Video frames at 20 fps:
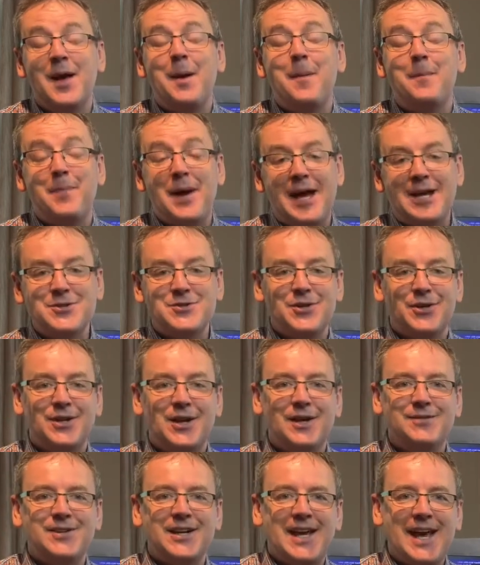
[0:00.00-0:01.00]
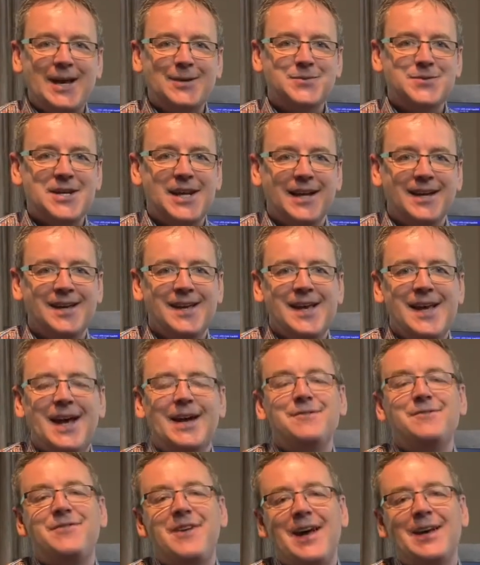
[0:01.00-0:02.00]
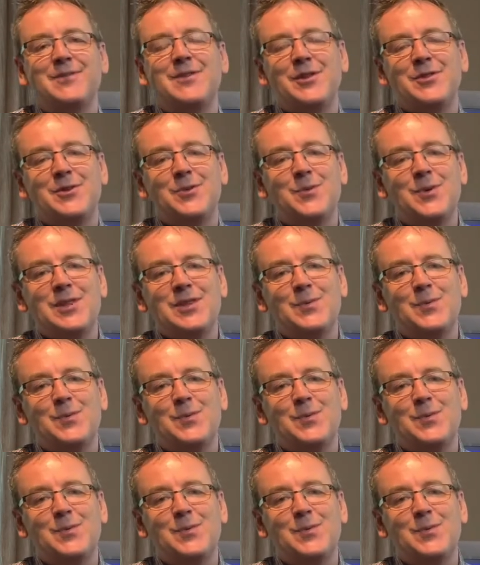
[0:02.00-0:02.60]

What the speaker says: passion of accounting, and found that with the